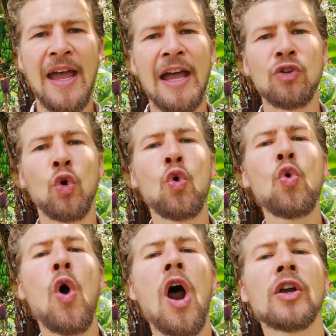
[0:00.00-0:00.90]
and
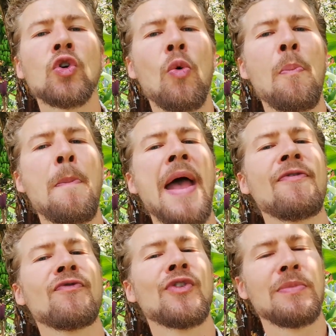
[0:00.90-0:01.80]
who are you
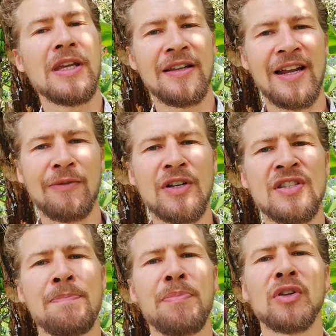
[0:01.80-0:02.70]
meant to be? Like, what's
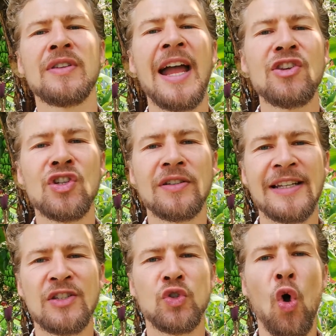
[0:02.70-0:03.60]
the potential
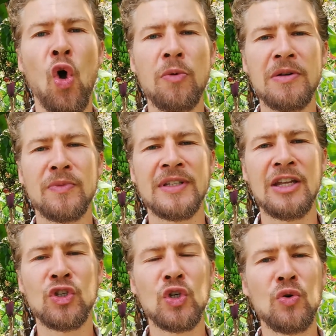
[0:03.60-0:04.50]
that's dormant
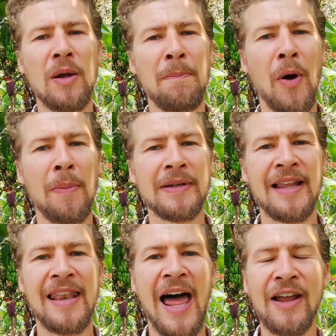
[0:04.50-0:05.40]
within you, and probably the
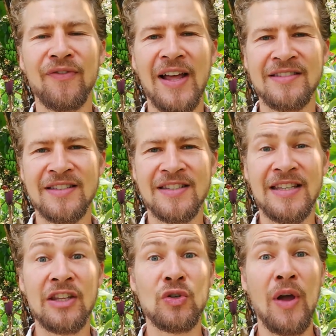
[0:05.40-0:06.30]
life lessons
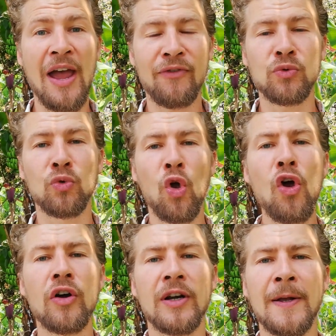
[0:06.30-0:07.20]
that you have to
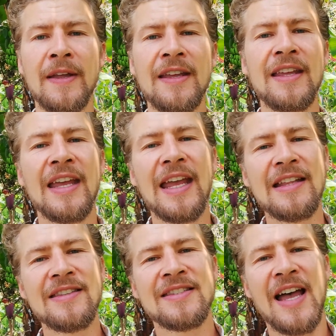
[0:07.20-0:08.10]
learn
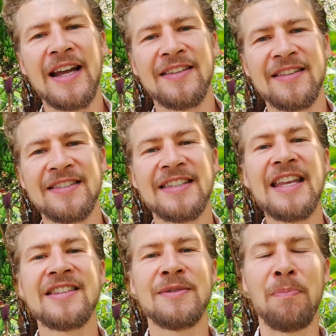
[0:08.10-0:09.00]
inside
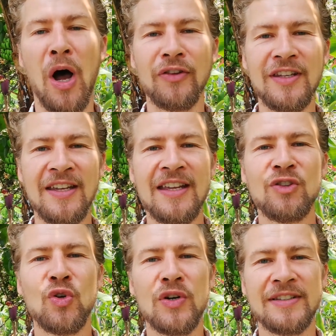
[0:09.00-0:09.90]
this body
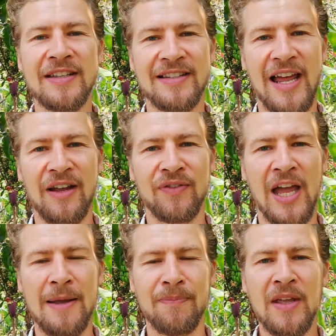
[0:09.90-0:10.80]
during this
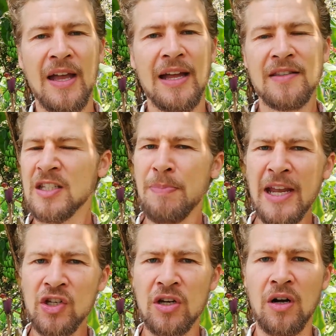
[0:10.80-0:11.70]
lifetime. And this
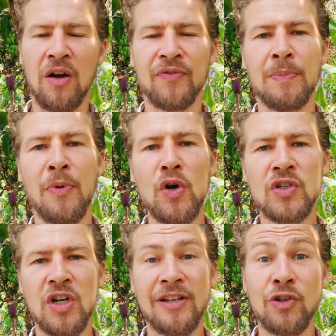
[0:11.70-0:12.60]
picture of the birth
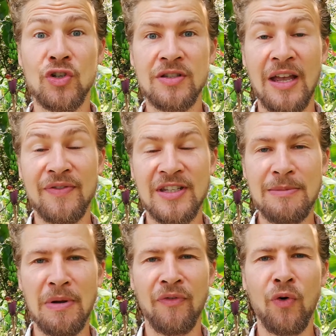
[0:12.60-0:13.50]
chart that you just have
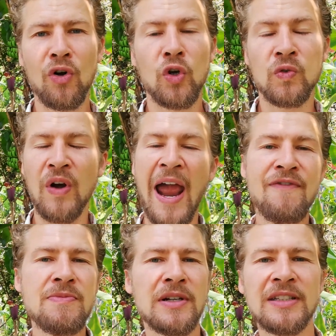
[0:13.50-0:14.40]
seen before looks for
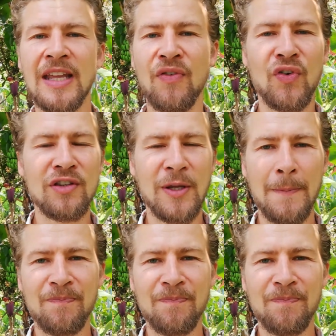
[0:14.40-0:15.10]
everybody different,